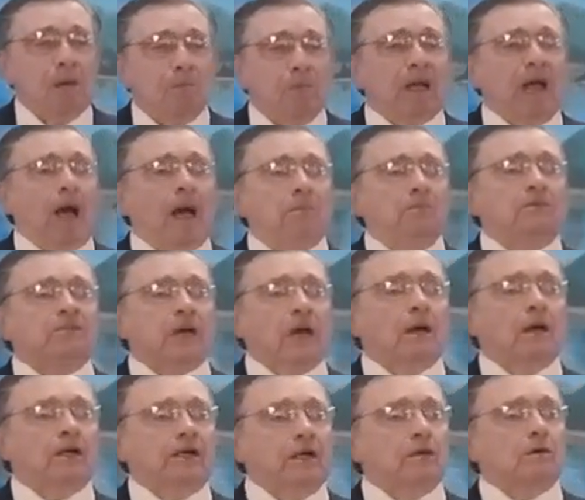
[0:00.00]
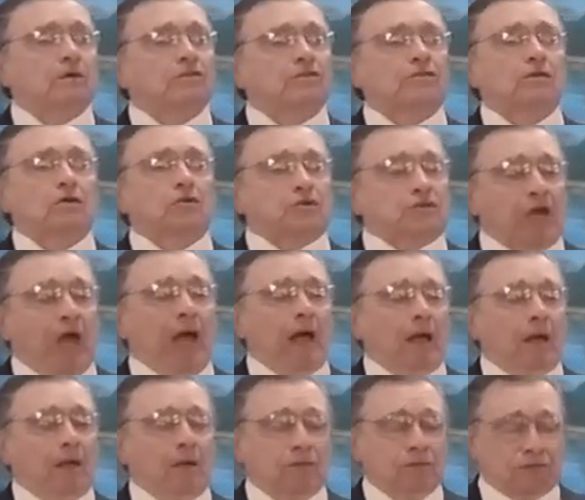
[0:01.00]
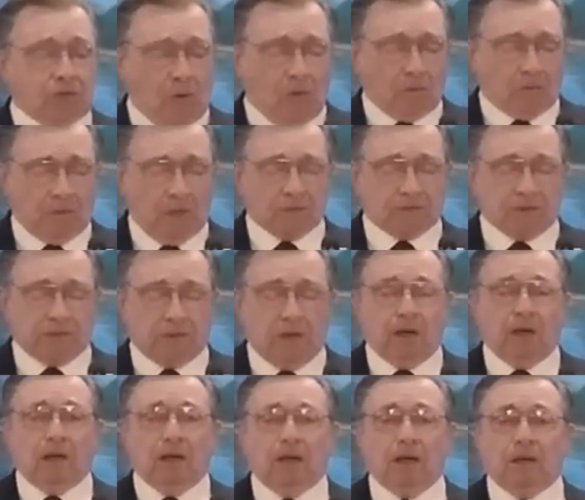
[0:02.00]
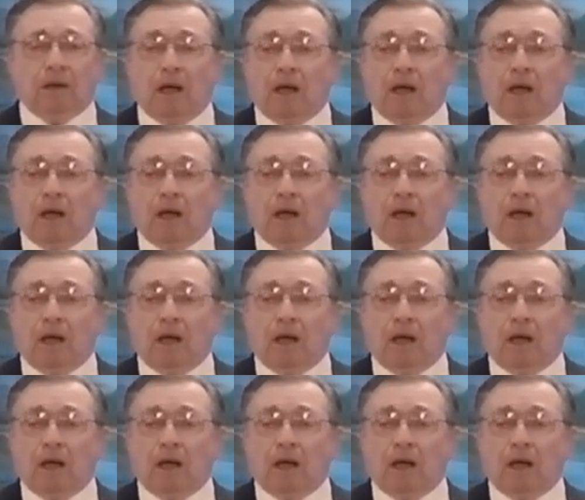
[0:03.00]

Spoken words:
But I'm telling you, here's the challenge on this day.